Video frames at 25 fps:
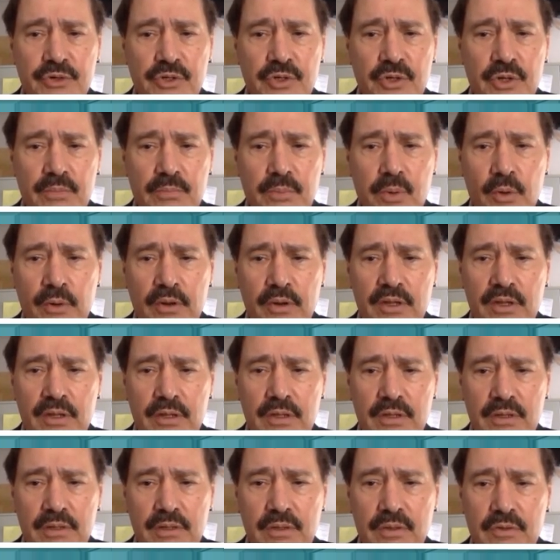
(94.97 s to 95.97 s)

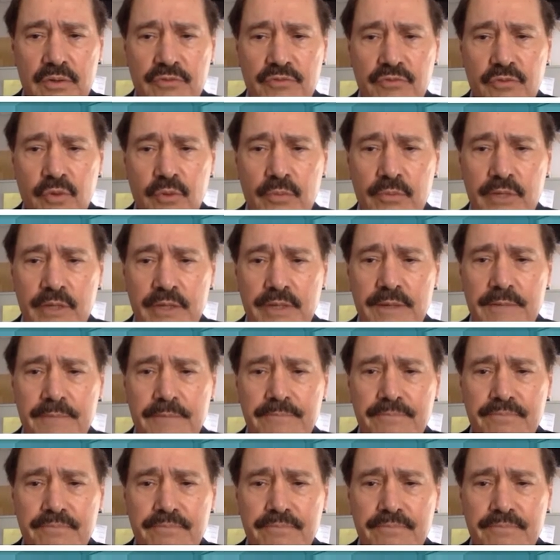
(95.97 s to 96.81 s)
uniformly,